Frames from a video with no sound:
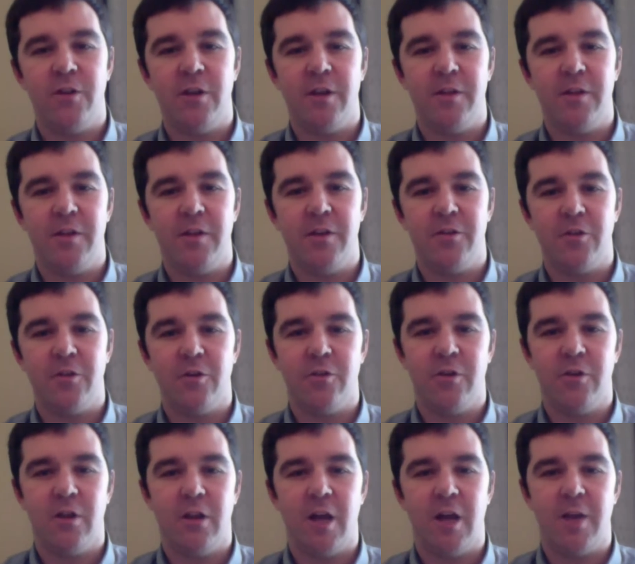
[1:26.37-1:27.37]
It, it thinks
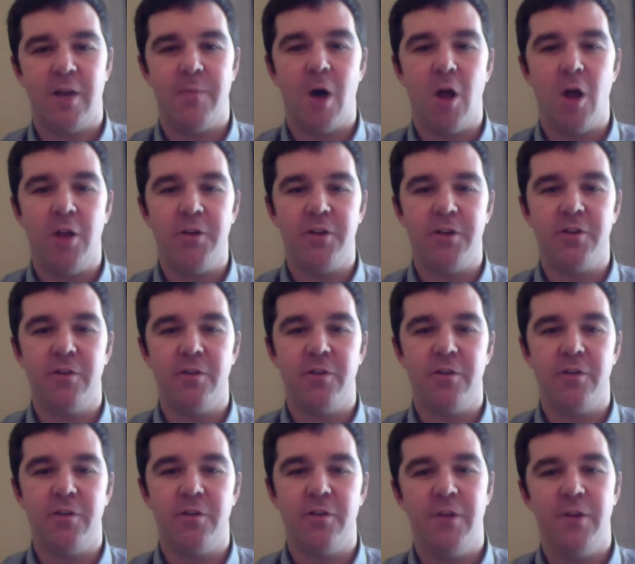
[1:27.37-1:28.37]
there's a lot of politics
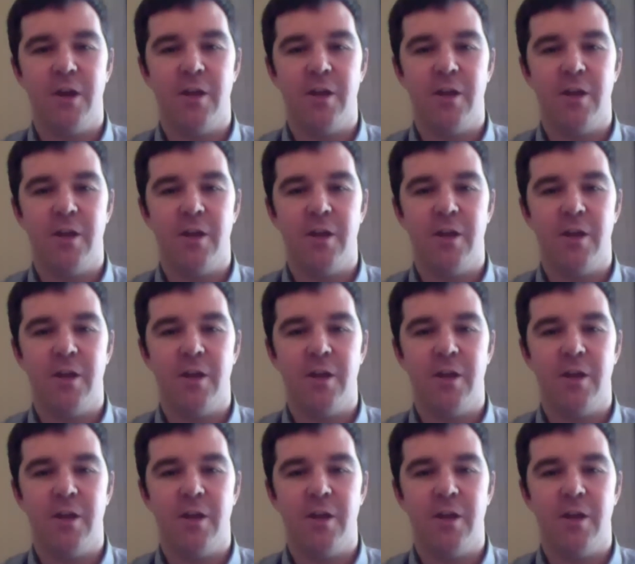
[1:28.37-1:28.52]
involved.